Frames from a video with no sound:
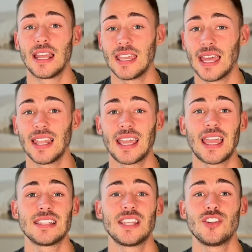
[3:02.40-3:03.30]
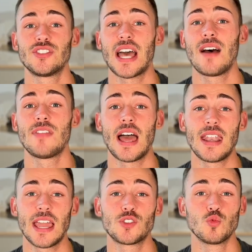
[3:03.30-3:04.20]
again, like I said, just have that
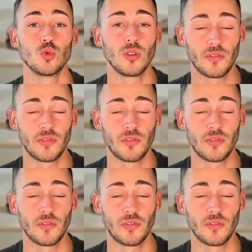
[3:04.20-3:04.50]
nice rule of